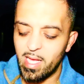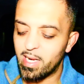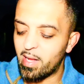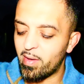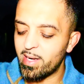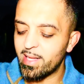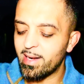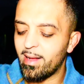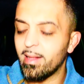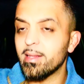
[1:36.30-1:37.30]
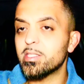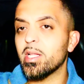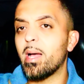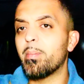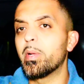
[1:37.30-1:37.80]
Now, I didn't get a
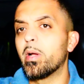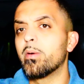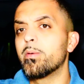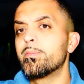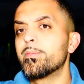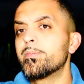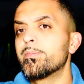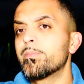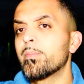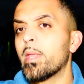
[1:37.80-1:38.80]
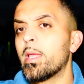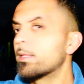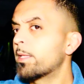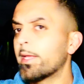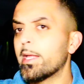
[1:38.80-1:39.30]
jalapeno.
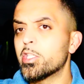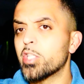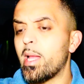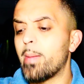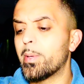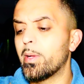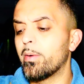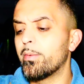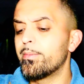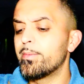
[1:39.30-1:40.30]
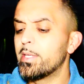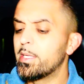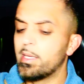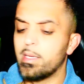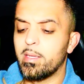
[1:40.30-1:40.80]
Didn't get a jalapeno.
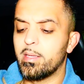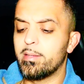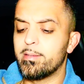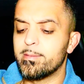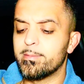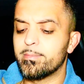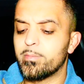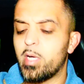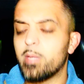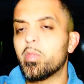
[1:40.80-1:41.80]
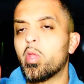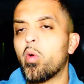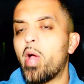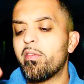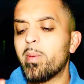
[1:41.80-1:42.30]
Well,
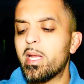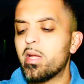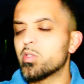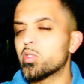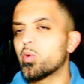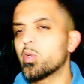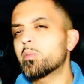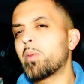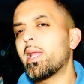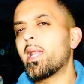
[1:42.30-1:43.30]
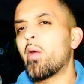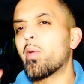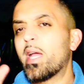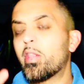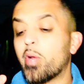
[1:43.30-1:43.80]
everybody knows the rules by now. We
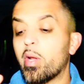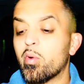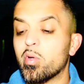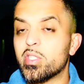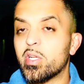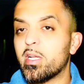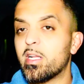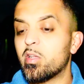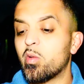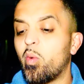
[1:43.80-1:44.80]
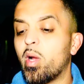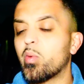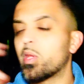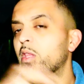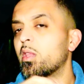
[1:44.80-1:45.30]
got 3 rules. You're going to do one
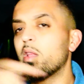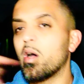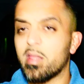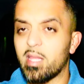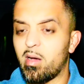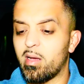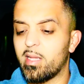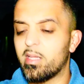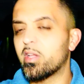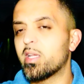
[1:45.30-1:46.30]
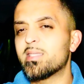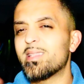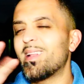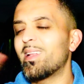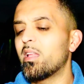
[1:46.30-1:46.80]
with nothing on it. You're going to
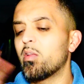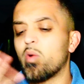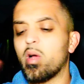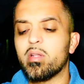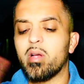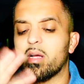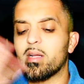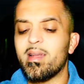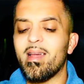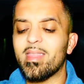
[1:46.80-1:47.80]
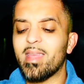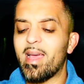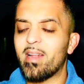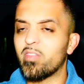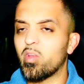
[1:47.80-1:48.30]
send it in raw dog, nothing
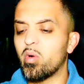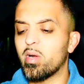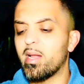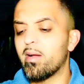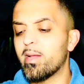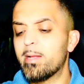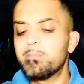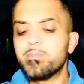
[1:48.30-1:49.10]
out of the ordinary.